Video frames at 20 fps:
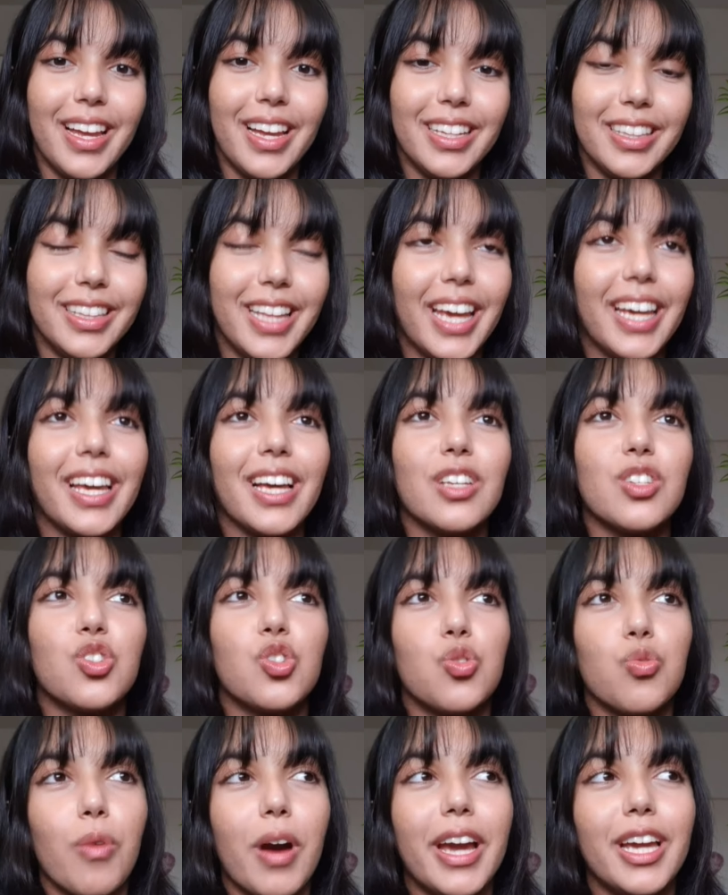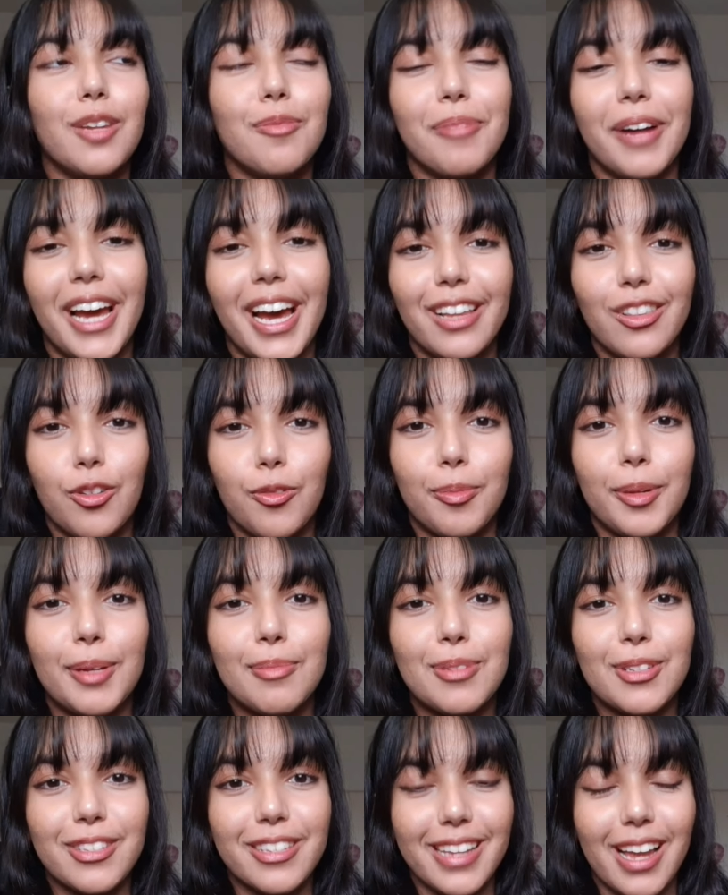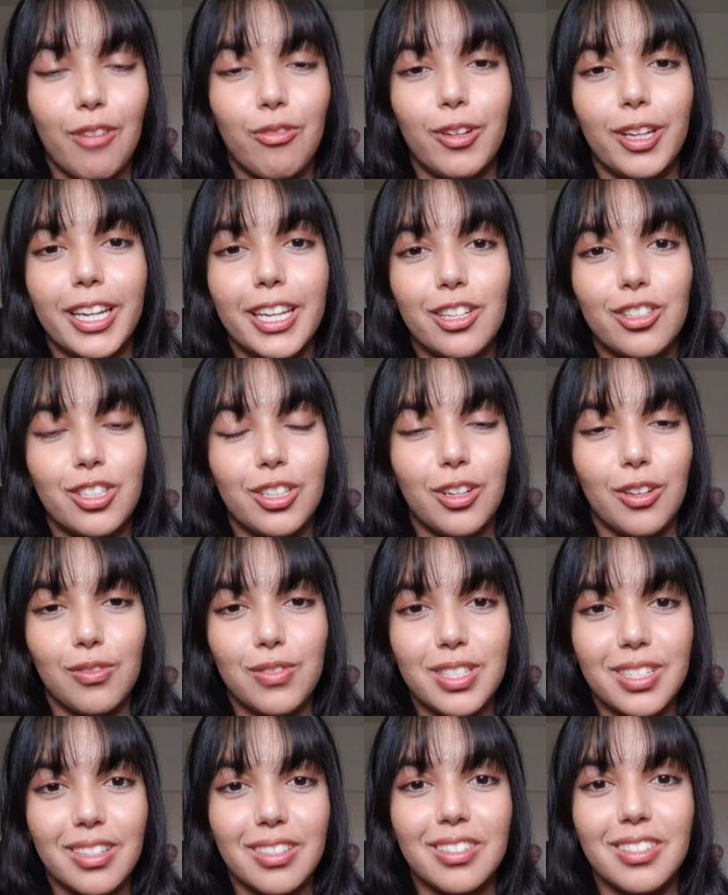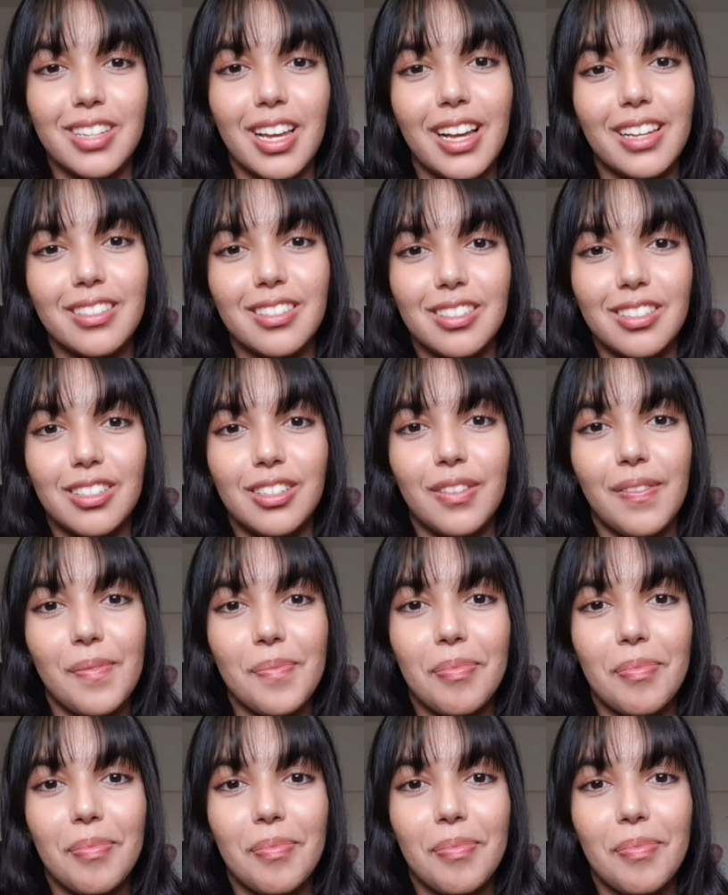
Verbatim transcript: They get swayed by other people's definition of success.